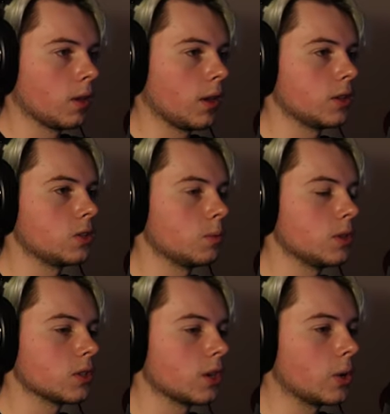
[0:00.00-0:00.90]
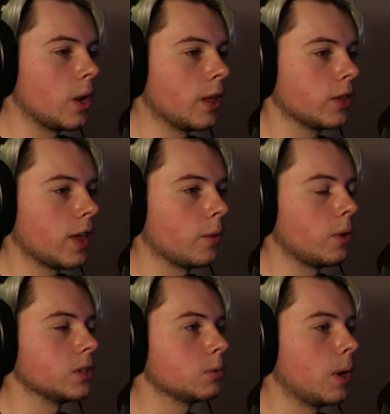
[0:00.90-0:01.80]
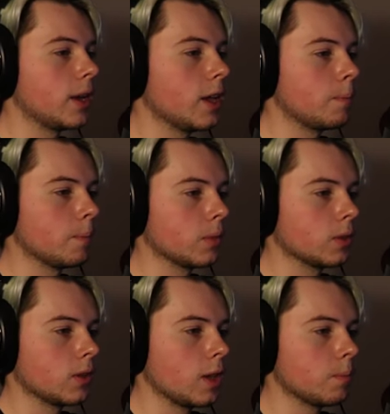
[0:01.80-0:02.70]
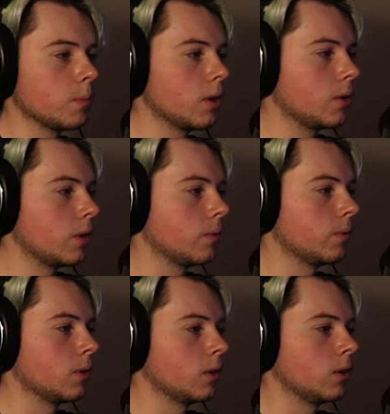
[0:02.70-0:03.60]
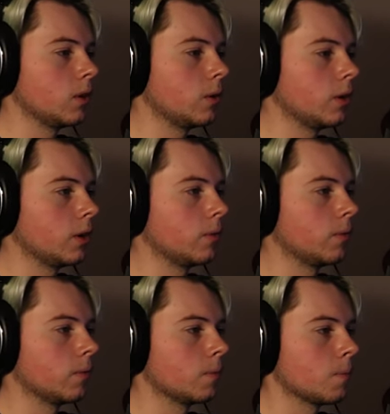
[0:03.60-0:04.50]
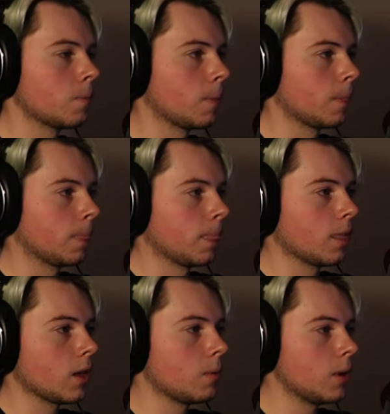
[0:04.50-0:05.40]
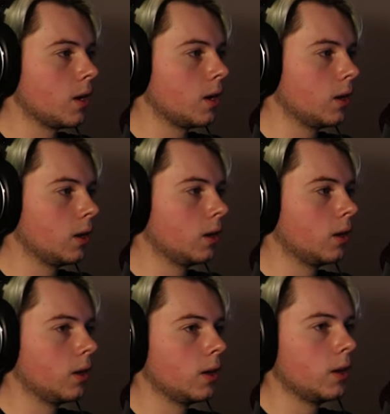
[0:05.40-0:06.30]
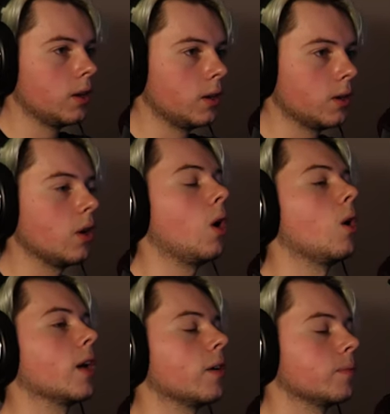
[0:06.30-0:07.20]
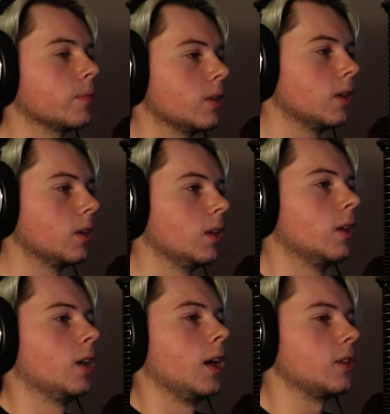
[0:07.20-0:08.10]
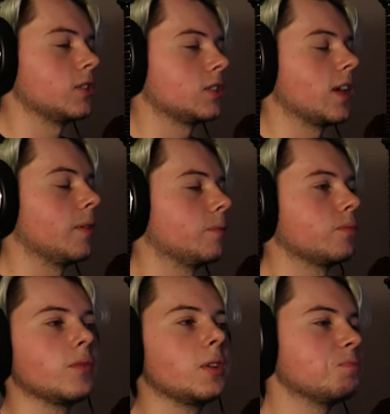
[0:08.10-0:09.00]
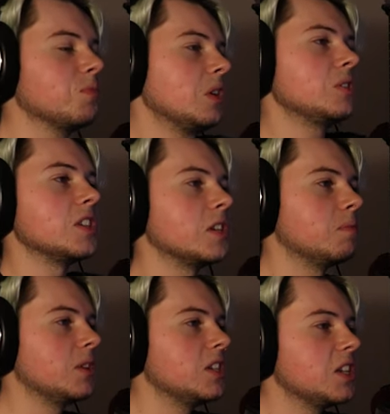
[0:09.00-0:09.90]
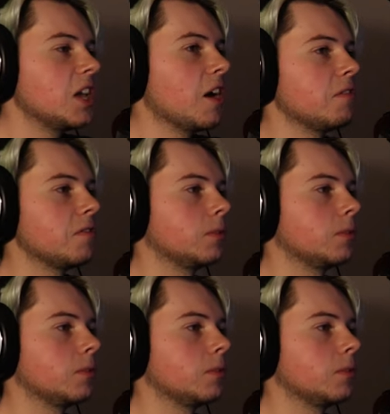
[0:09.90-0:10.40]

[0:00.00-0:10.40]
I assume these are gonna go out like that one spot. Yep. Yep. Oh no. Oh no. Come on. Oh, okay. I was just, yeah. Uh, that was easy. Easy enough.